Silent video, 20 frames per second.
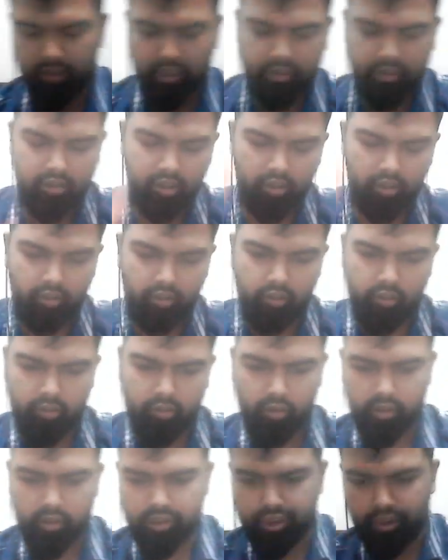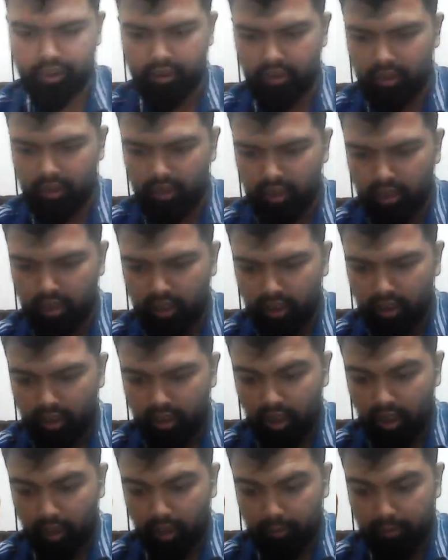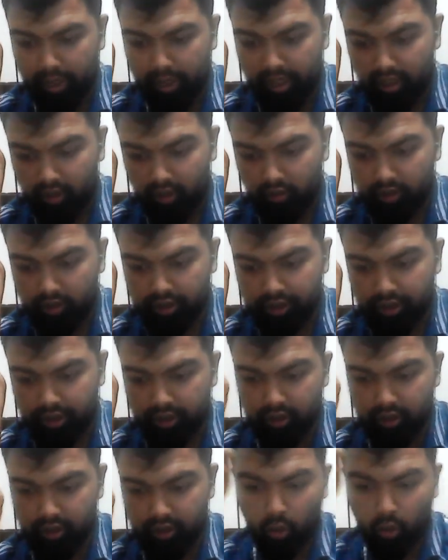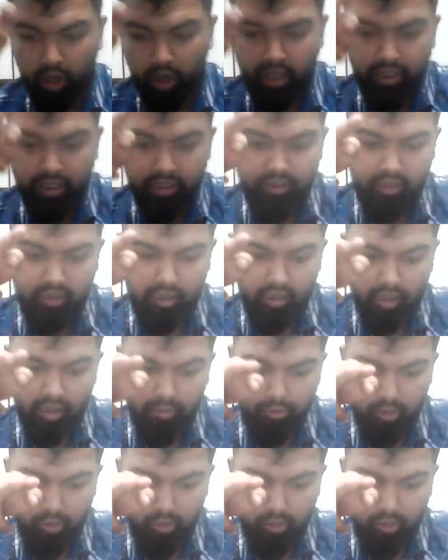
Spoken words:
that's not a good question. A better question is, why does Allah